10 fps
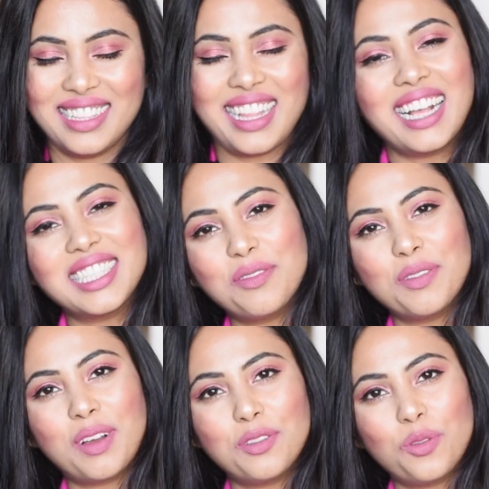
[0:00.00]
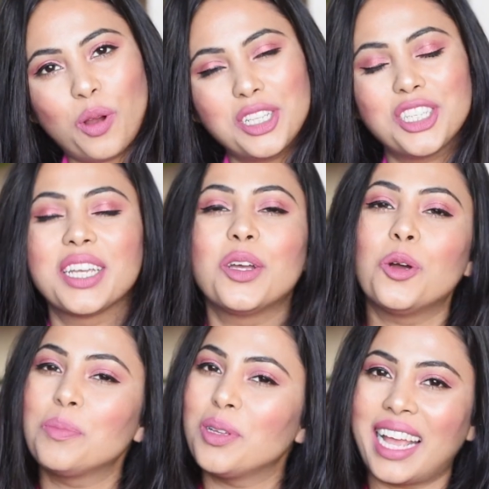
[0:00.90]
Thanks everyone for watching.
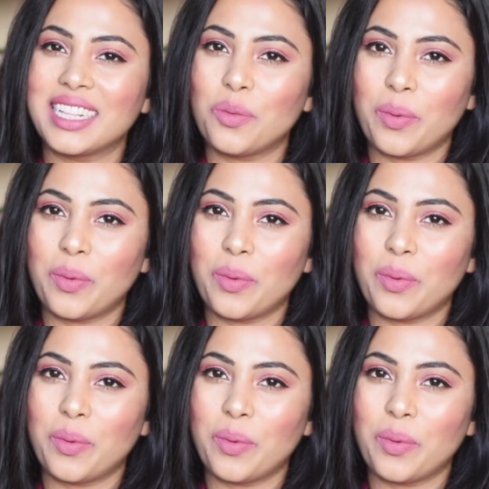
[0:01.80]
Hope you liked the